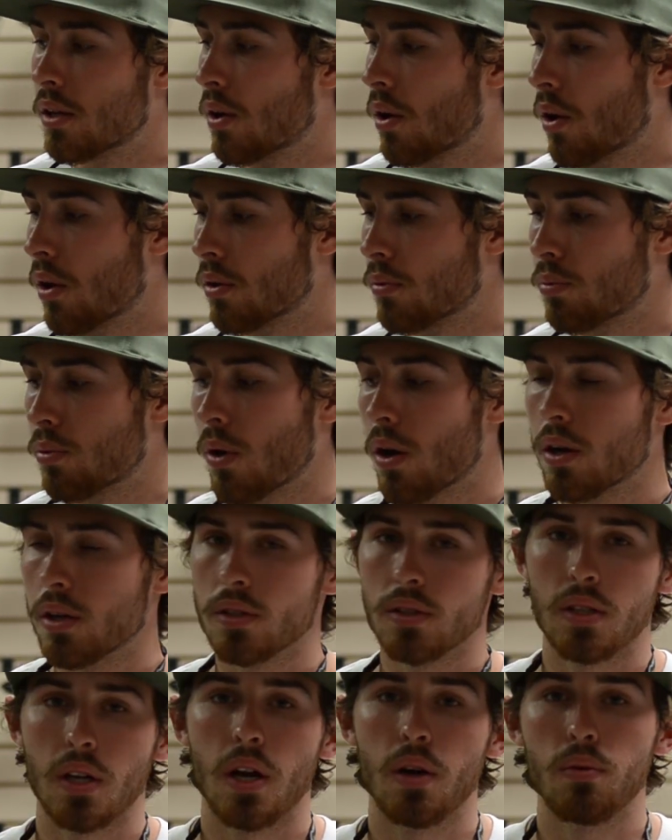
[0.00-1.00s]
all the
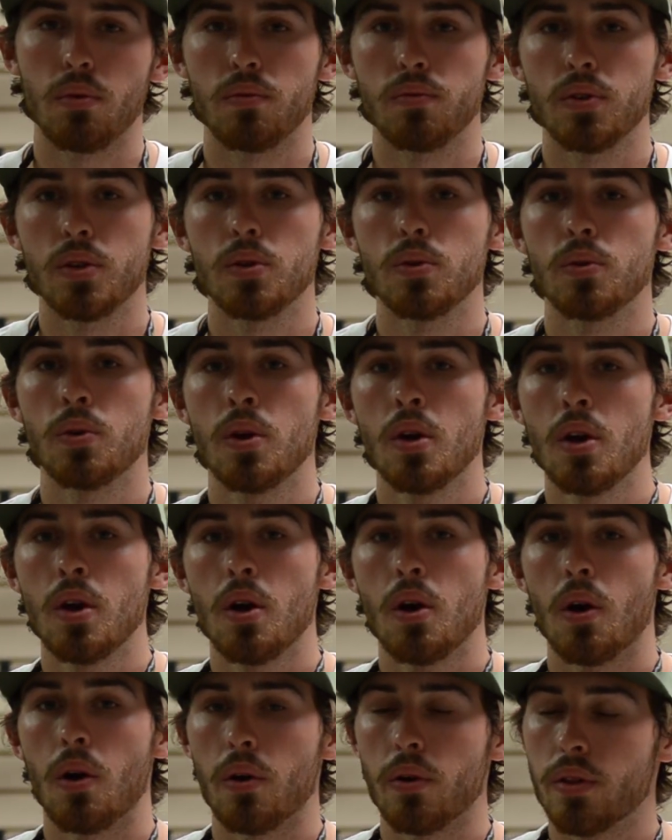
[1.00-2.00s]
products that I review
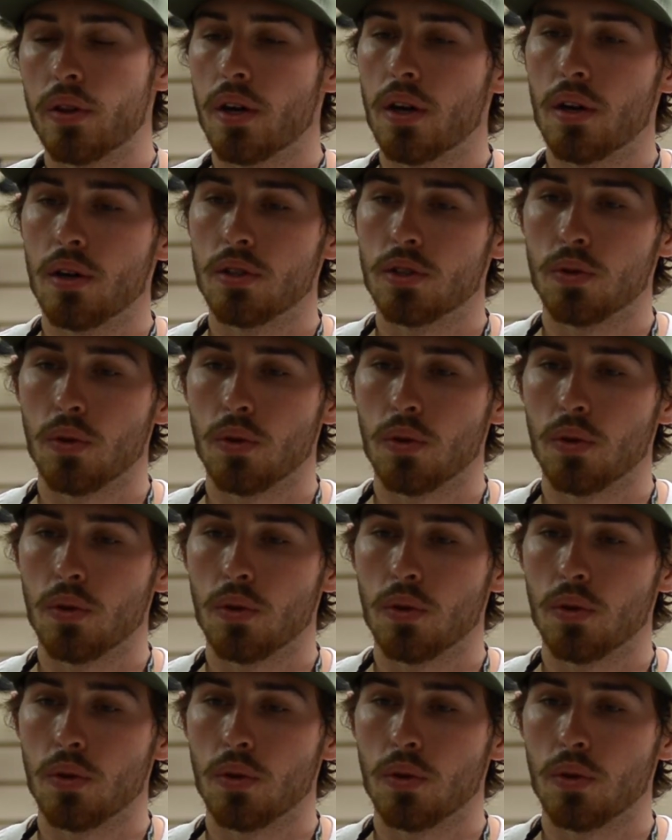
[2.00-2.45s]
are there,